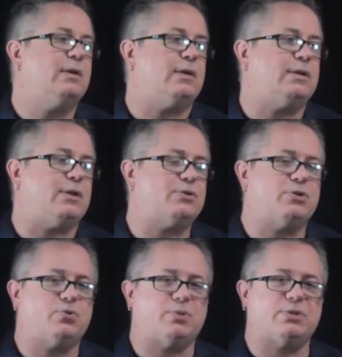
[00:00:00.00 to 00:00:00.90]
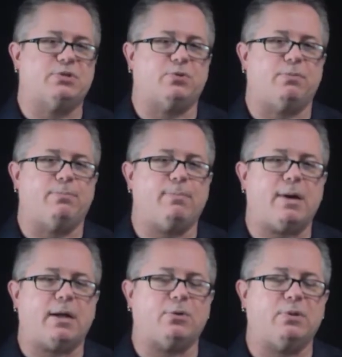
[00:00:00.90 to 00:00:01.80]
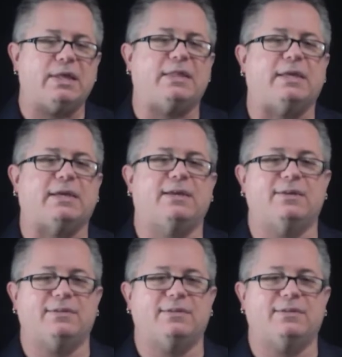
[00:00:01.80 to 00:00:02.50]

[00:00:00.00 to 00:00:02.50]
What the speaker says: intelligence was this sort of monolithic.